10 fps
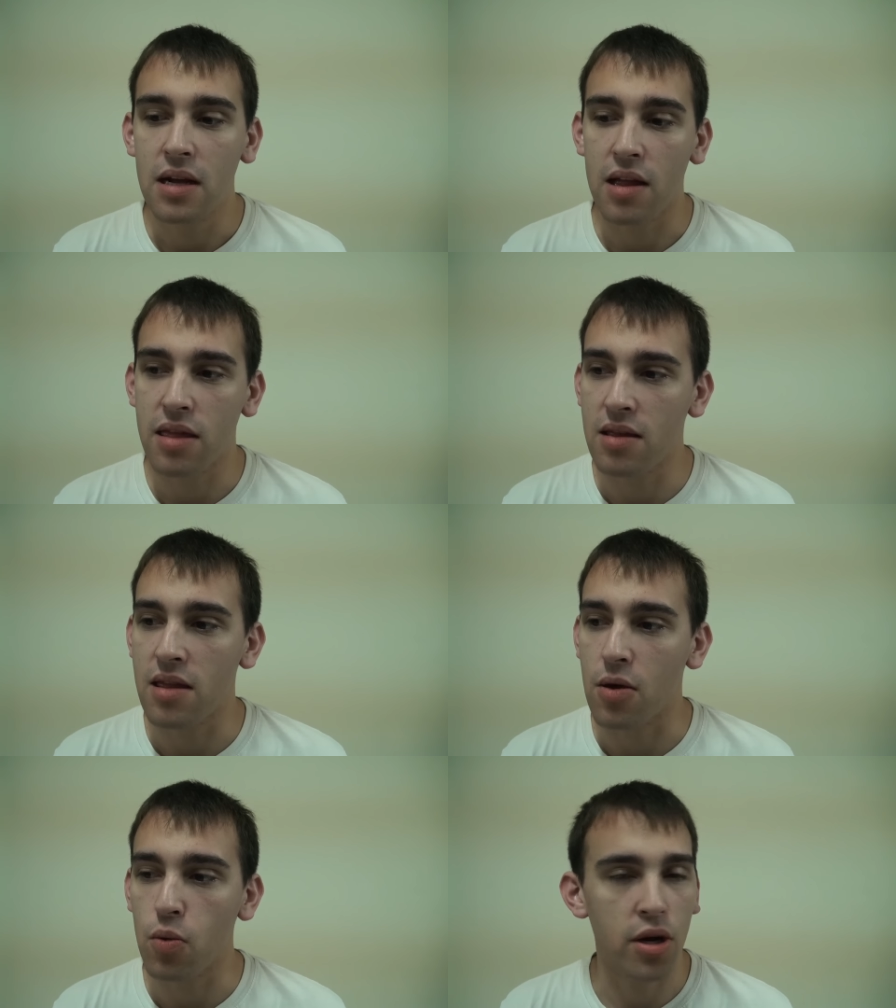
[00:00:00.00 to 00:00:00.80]
I think
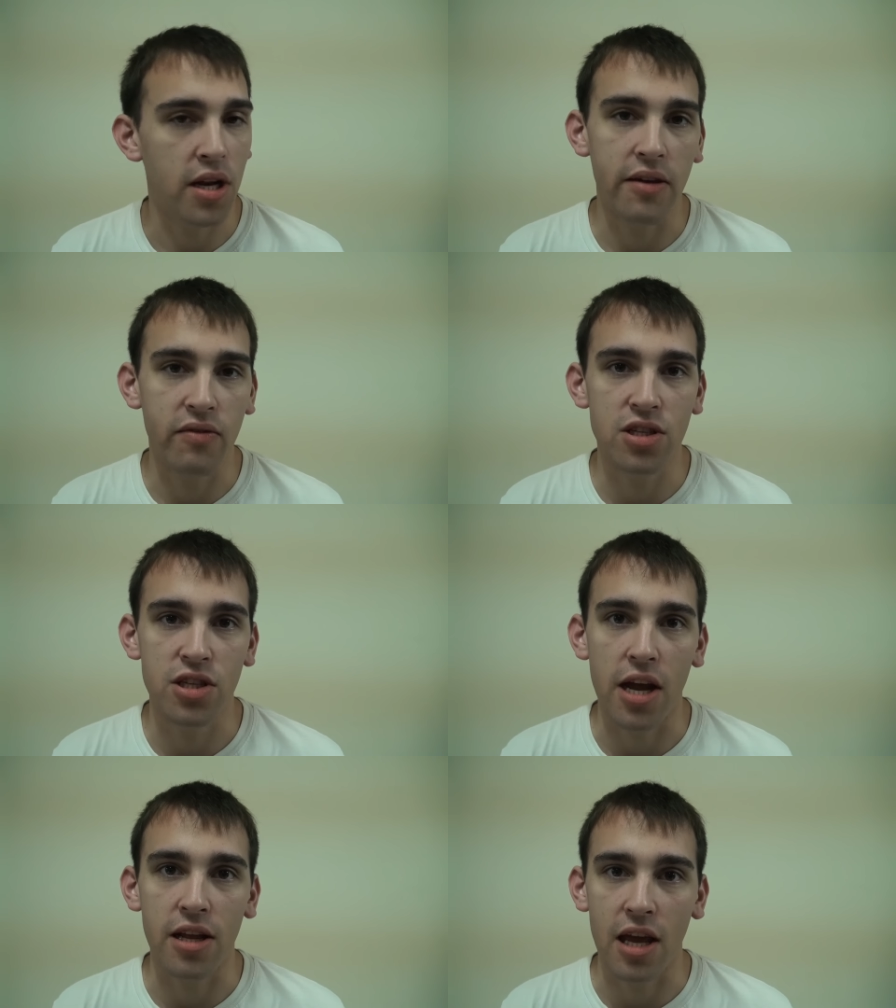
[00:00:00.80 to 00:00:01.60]
that we're going to give it a
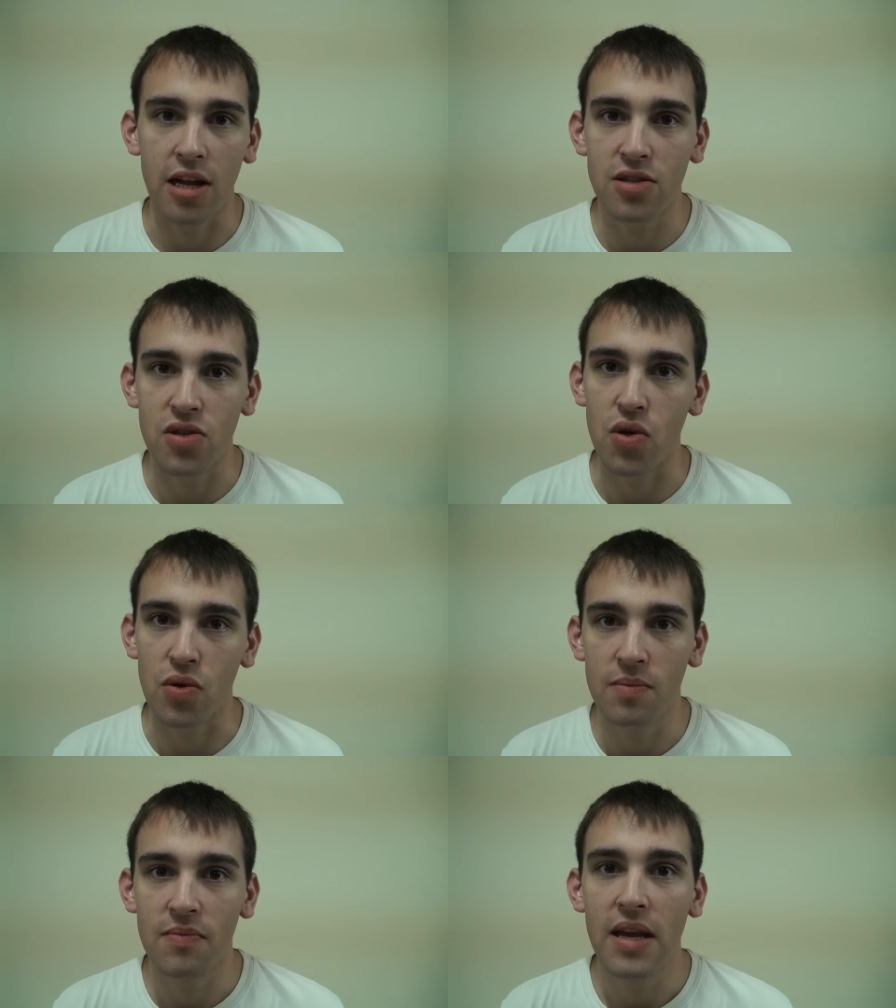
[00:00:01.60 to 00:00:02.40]
shot again
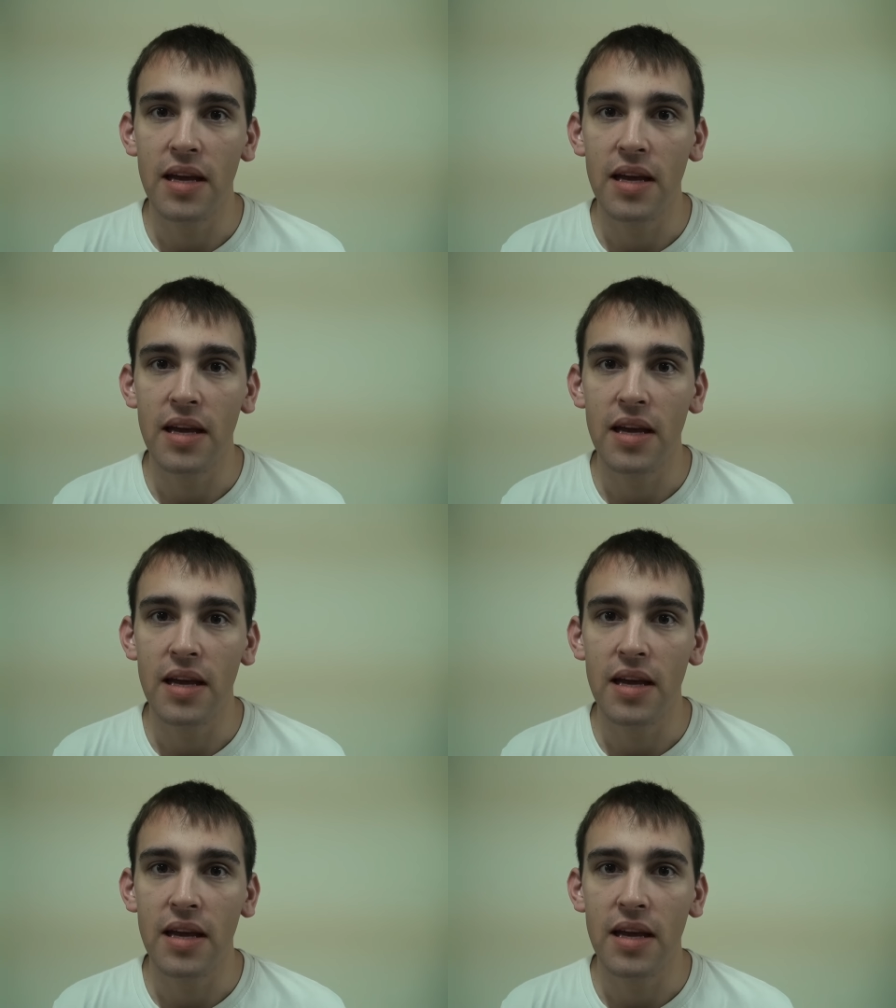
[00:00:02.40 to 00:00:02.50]
soon